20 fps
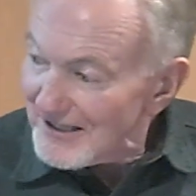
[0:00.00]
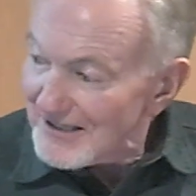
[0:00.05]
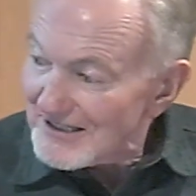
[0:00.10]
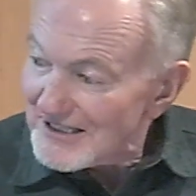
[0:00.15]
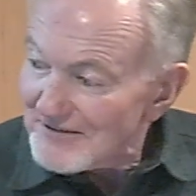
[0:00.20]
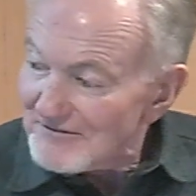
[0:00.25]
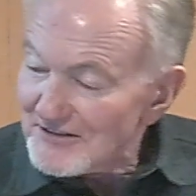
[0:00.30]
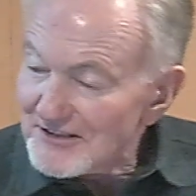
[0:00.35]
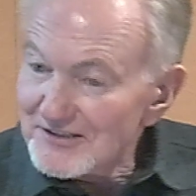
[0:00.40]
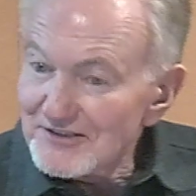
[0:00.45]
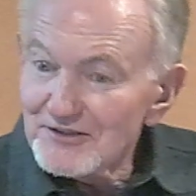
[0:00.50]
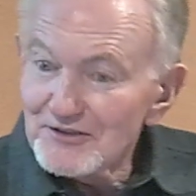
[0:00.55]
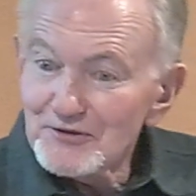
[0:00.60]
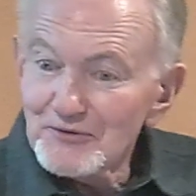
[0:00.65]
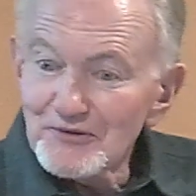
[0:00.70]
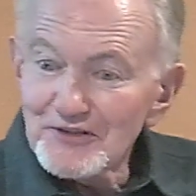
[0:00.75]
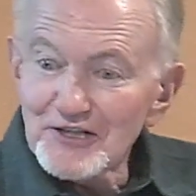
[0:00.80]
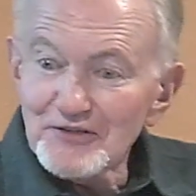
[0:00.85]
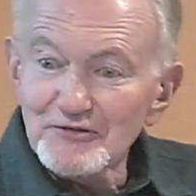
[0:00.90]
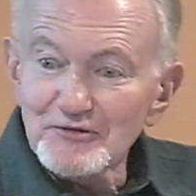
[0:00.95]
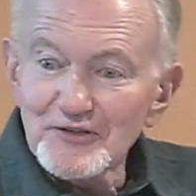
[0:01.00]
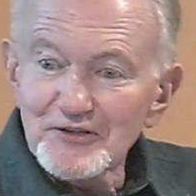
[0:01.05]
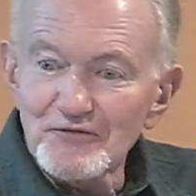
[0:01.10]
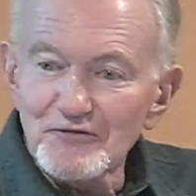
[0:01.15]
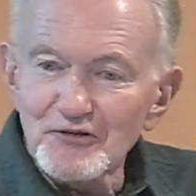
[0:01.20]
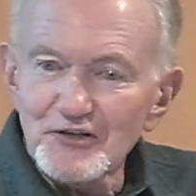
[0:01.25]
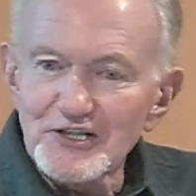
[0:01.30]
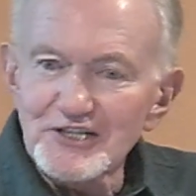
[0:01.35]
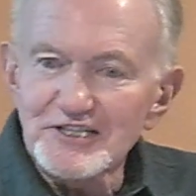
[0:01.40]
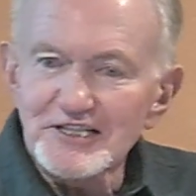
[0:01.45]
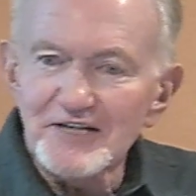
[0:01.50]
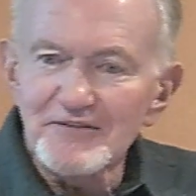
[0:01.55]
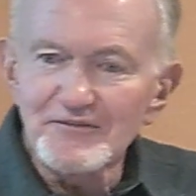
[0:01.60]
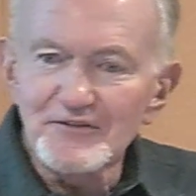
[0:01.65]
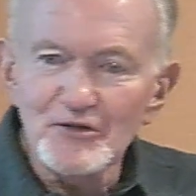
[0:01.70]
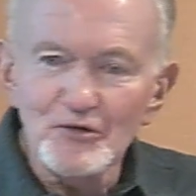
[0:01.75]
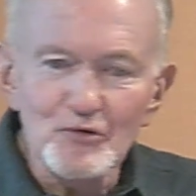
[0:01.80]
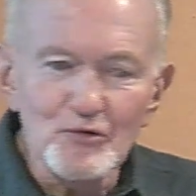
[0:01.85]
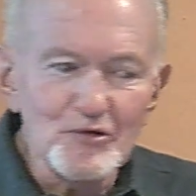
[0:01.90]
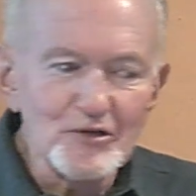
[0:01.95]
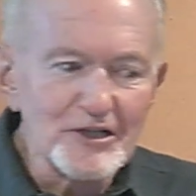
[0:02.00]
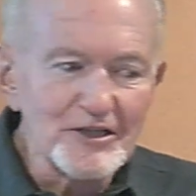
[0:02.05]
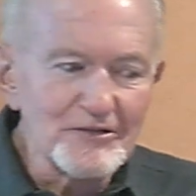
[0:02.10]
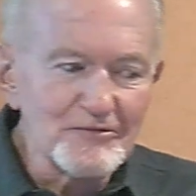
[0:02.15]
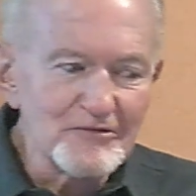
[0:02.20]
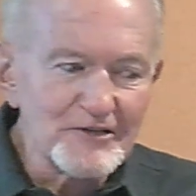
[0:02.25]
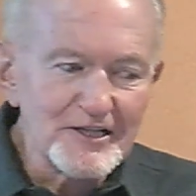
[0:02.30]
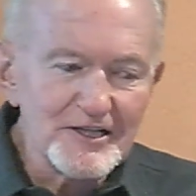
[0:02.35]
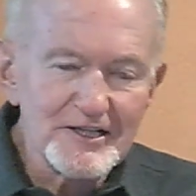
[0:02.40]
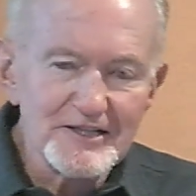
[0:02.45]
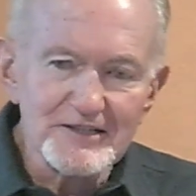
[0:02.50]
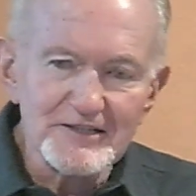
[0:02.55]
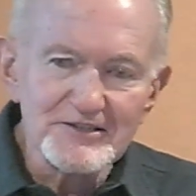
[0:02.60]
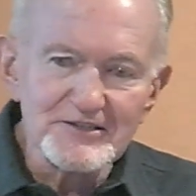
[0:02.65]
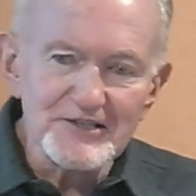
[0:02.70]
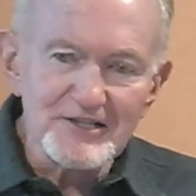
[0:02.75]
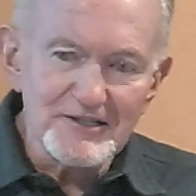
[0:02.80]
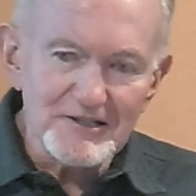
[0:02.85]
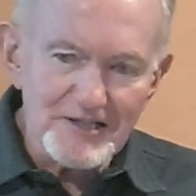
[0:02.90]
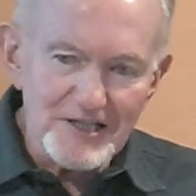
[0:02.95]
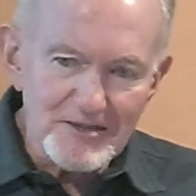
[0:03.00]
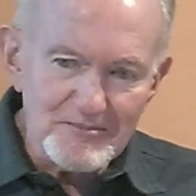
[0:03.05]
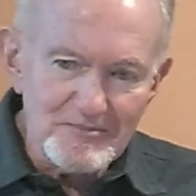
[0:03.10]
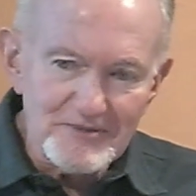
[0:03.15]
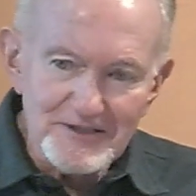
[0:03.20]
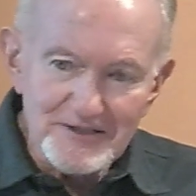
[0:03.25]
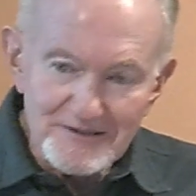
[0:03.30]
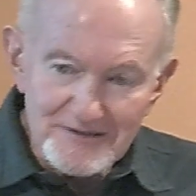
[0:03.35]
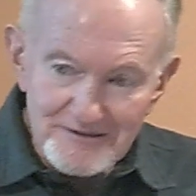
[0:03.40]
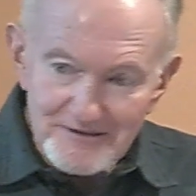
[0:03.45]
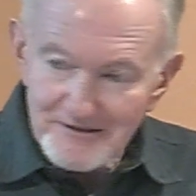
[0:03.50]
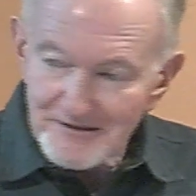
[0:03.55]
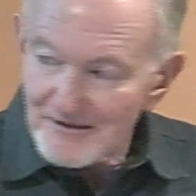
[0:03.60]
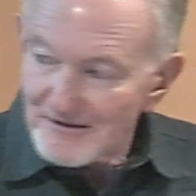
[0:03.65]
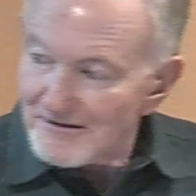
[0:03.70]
I live at twenty-three forty-seven Oregon Way at Shanghai Bend.